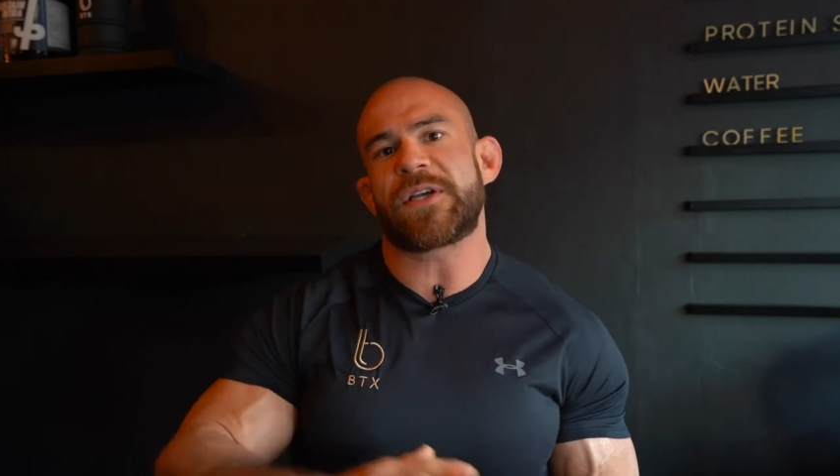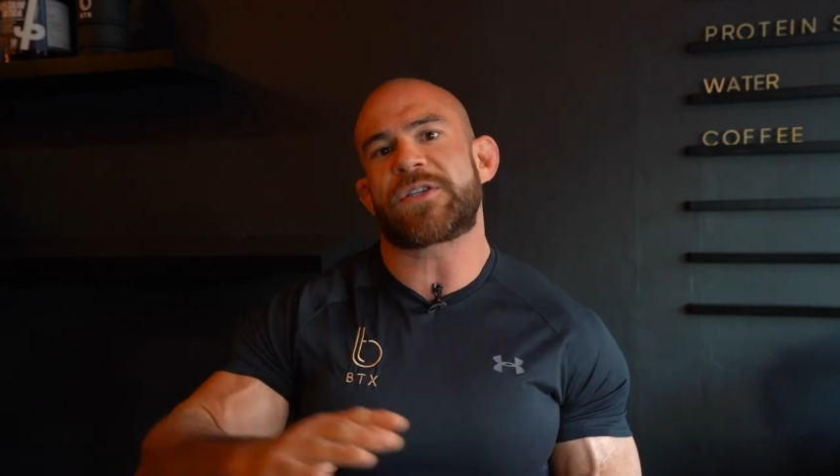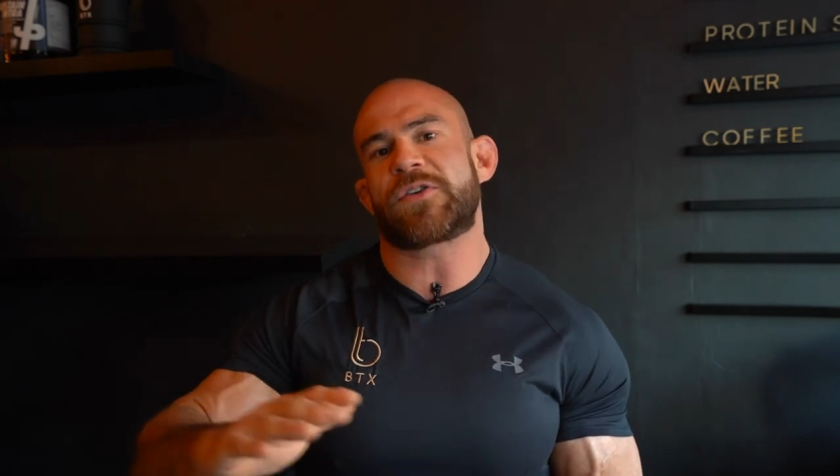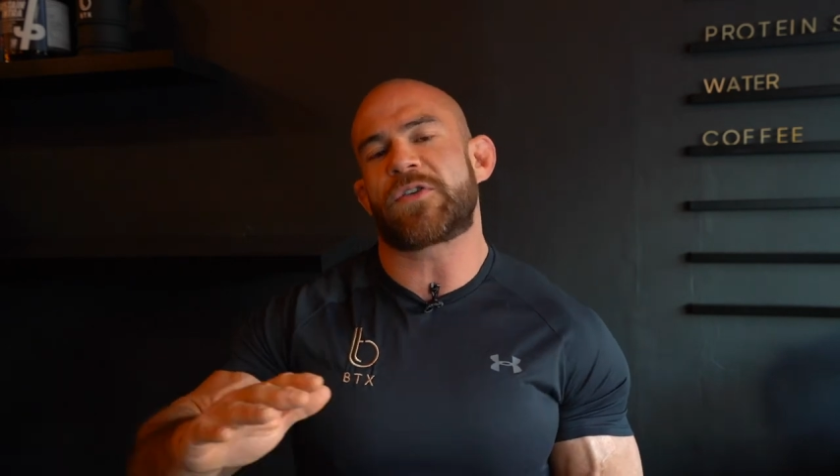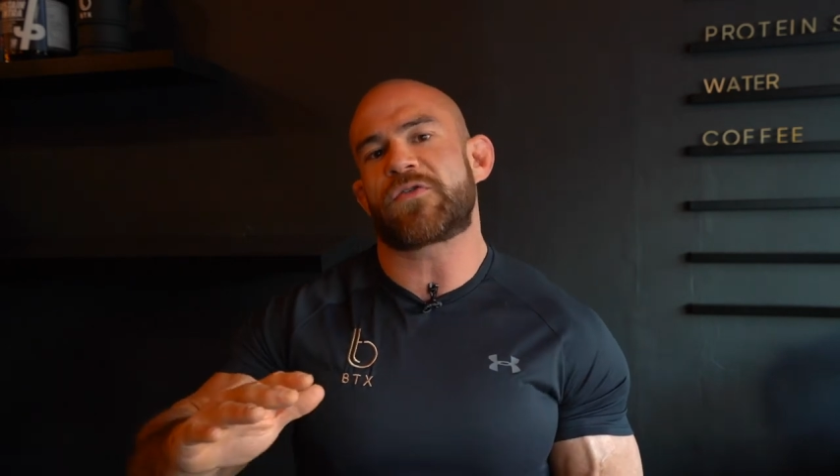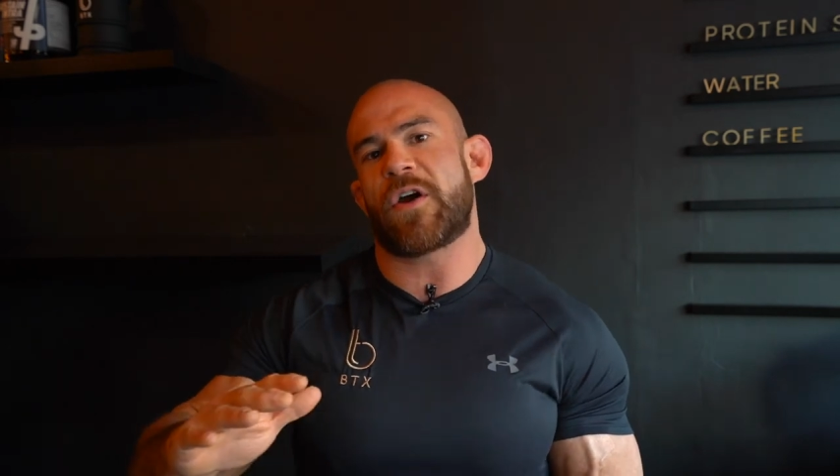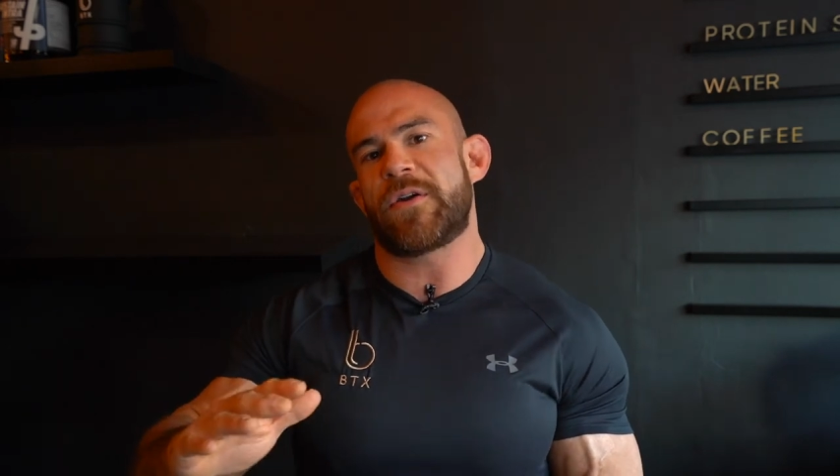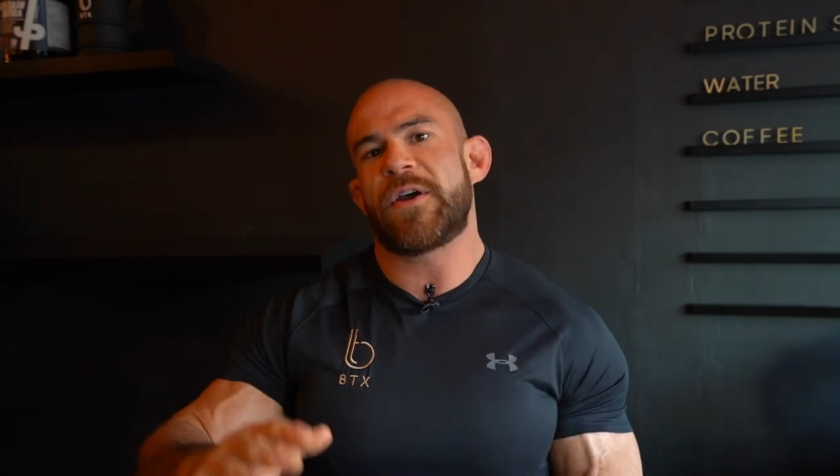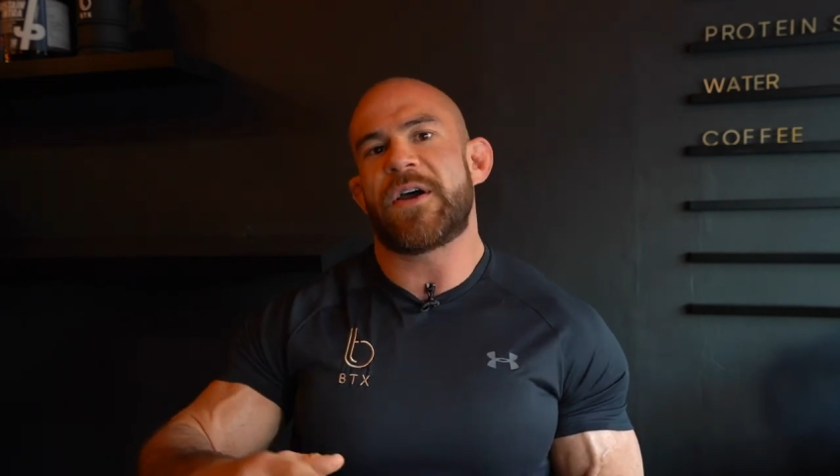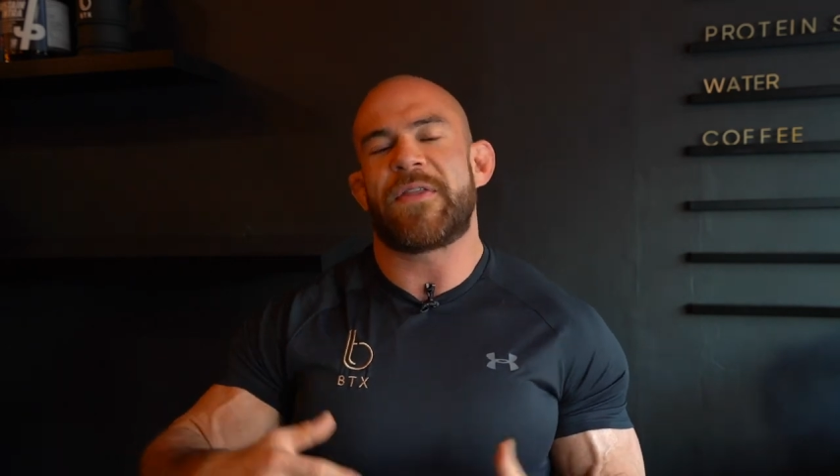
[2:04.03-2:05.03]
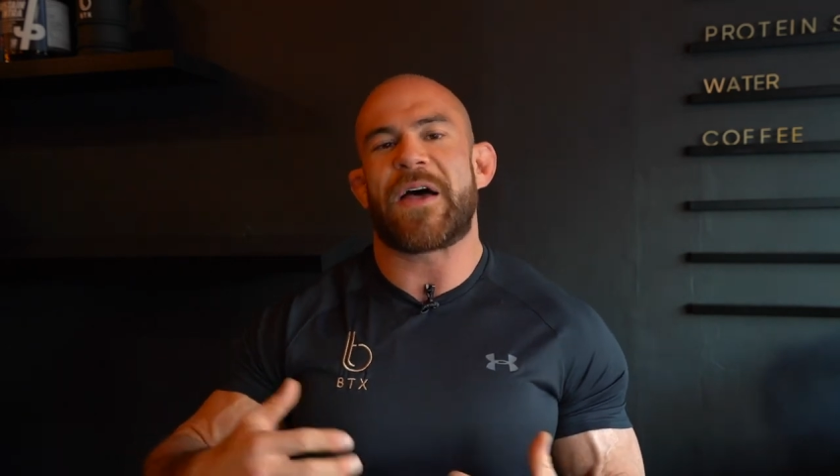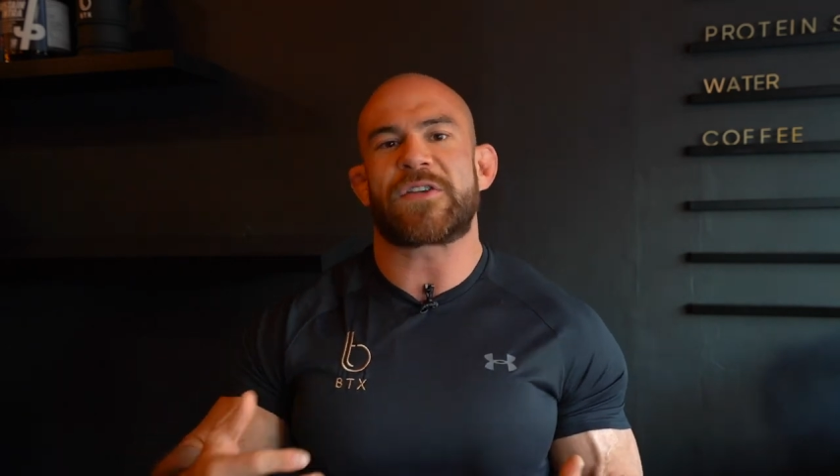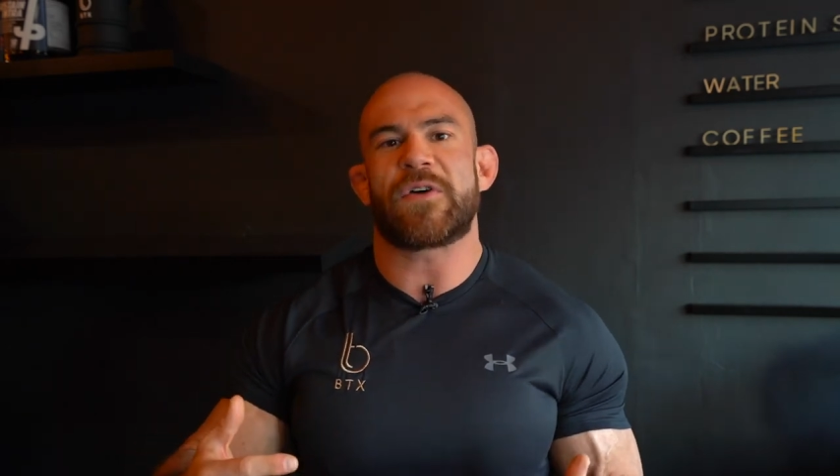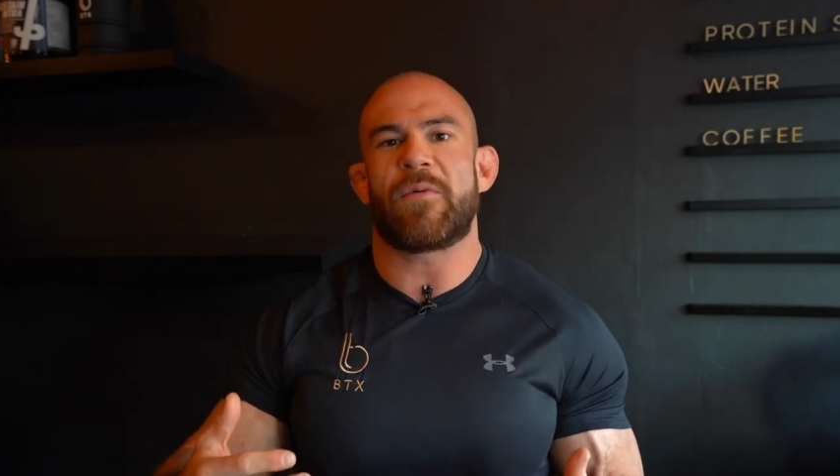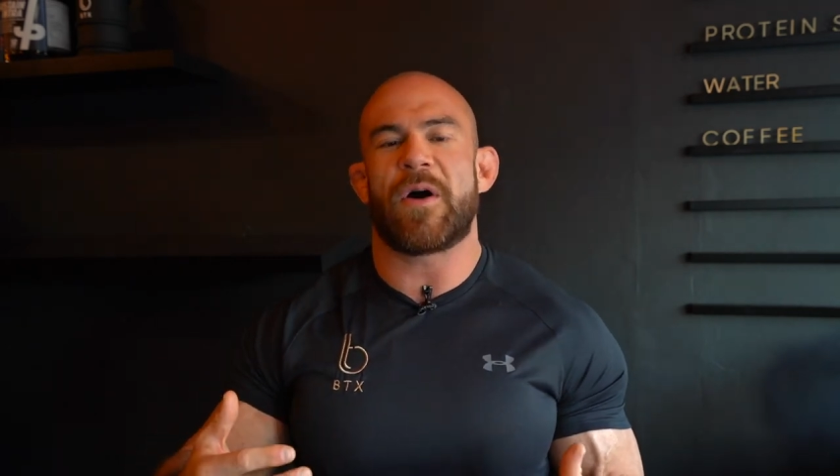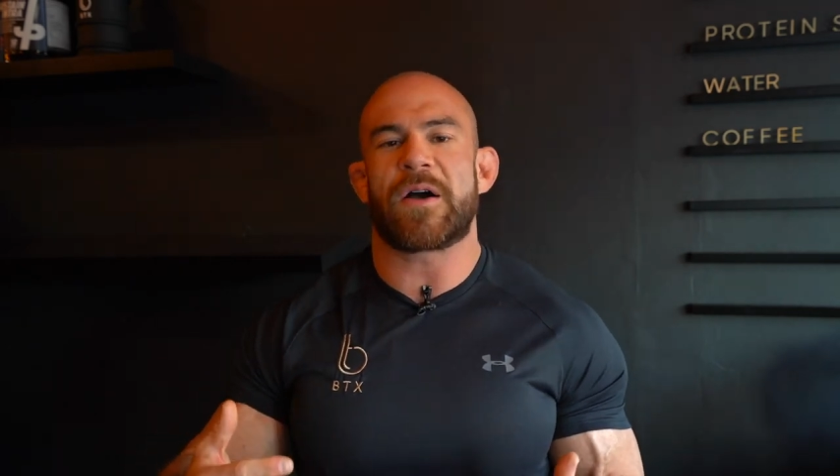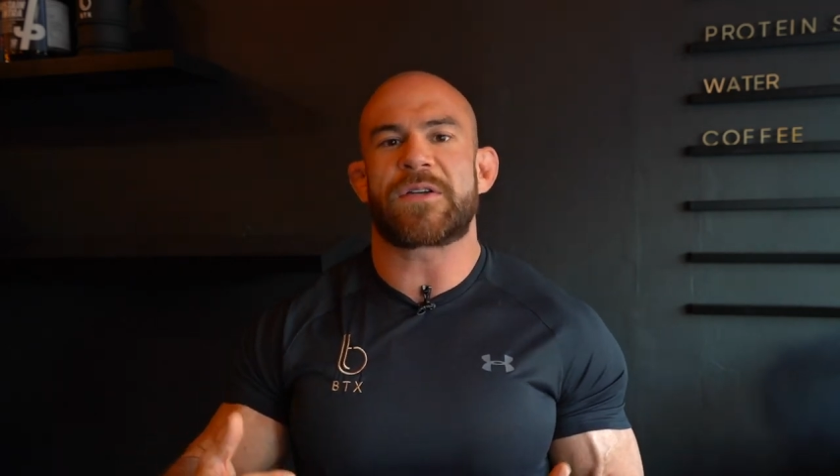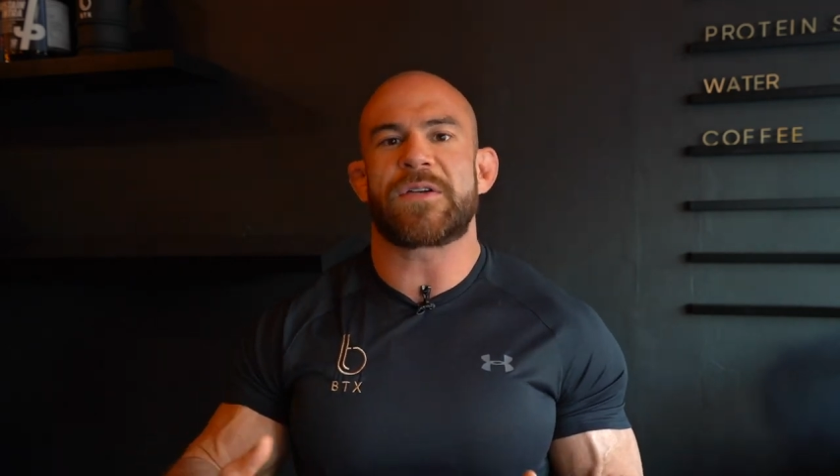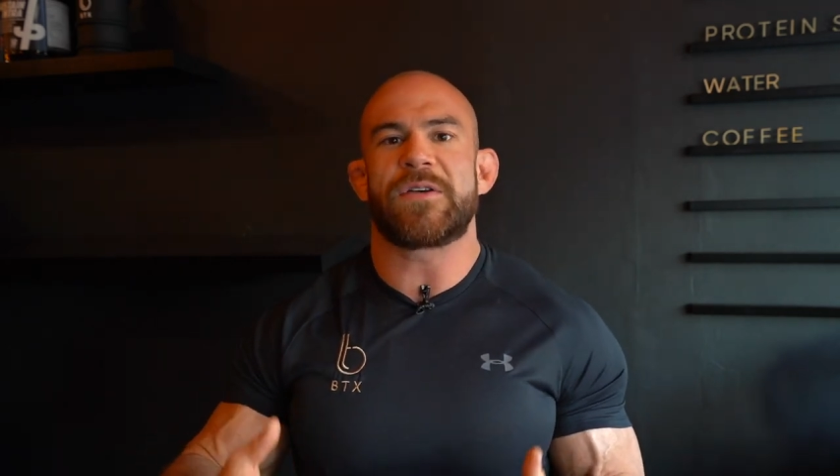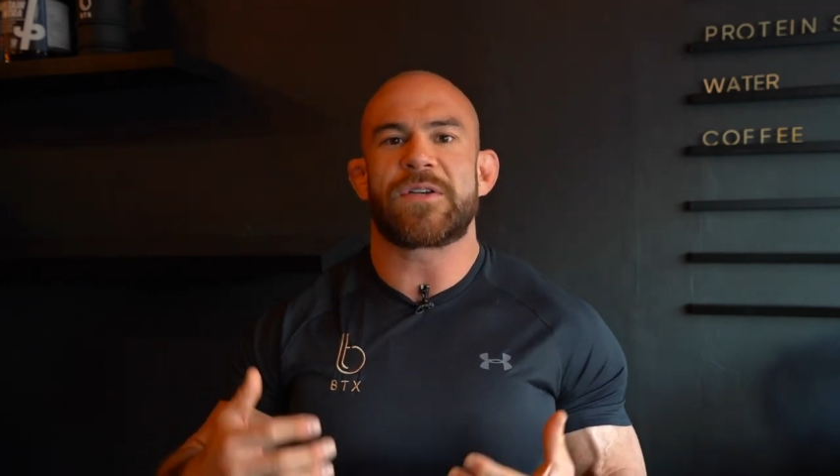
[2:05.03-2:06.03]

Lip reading: testosterone, and that's how it works.